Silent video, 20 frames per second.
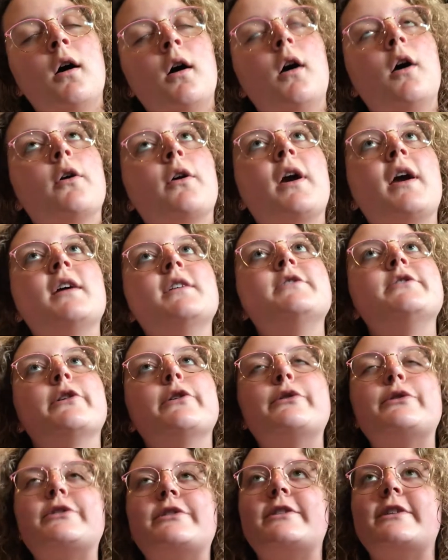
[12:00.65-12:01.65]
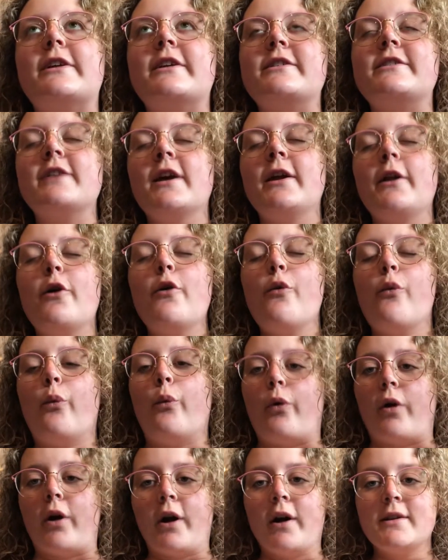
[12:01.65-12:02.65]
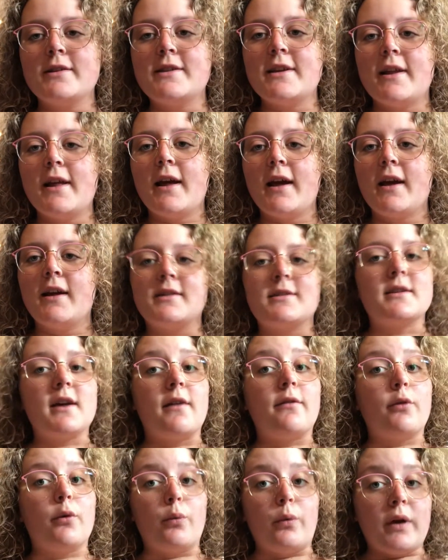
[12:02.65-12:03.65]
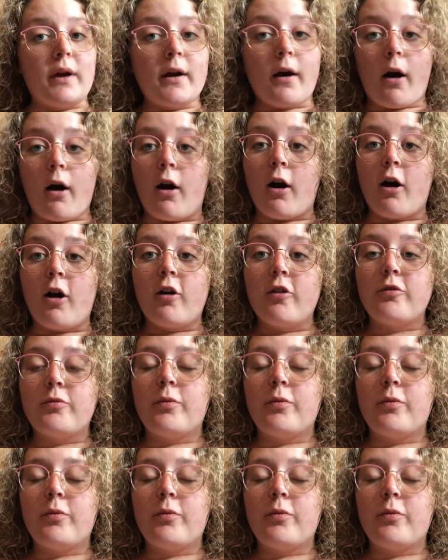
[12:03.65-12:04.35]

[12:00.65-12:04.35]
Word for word: Okay, so since I don't work today because I have the week off